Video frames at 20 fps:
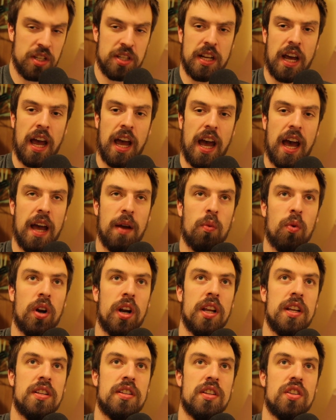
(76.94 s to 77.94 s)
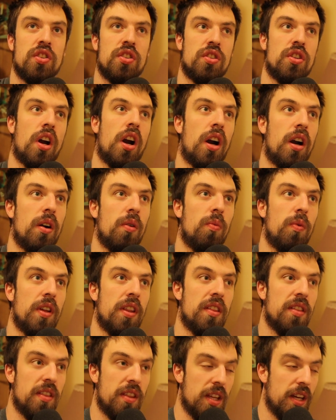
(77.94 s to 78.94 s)
I wanted to start
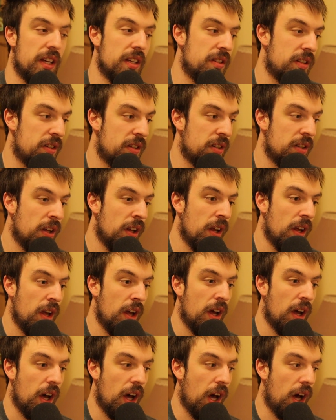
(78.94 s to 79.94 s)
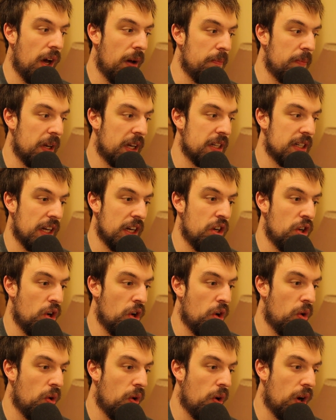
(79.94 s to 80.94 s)
with this, because I
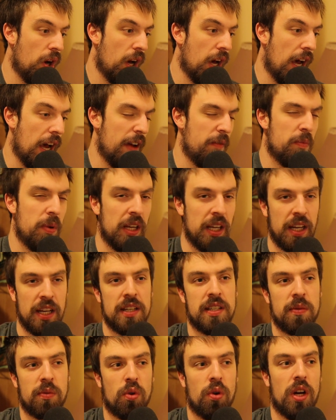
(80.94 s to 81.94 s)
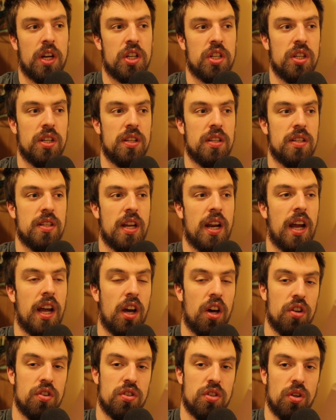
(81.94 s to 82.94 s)
know I've been getting some questions, and I
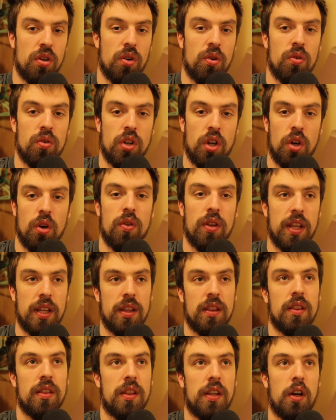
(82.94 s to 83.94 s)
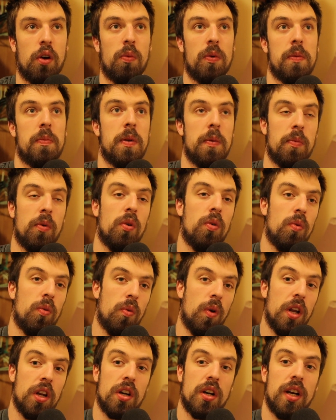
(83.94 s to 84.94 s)
also know that there will be people
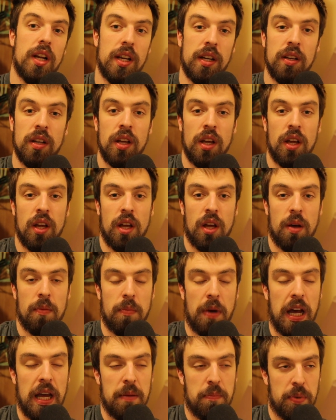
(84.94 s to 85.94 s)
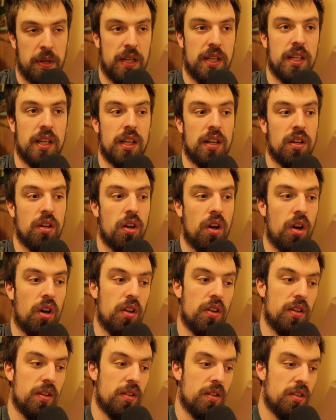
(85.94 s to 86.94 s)
wondering my opinion
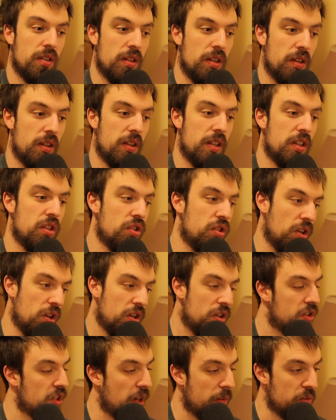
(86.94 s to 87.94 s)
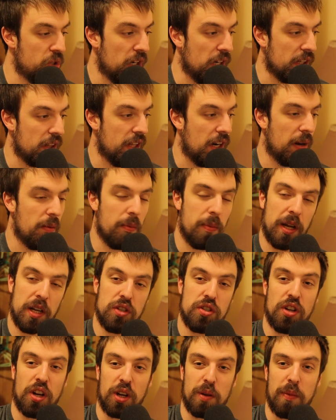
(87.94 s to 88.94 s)
on this certain subject that I'm about
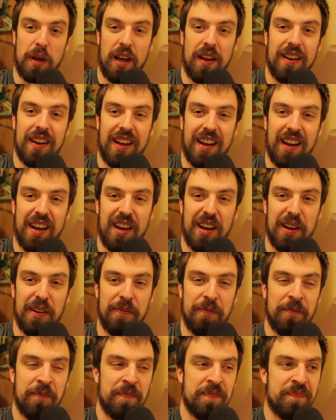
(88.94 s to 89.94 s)
to talk about. As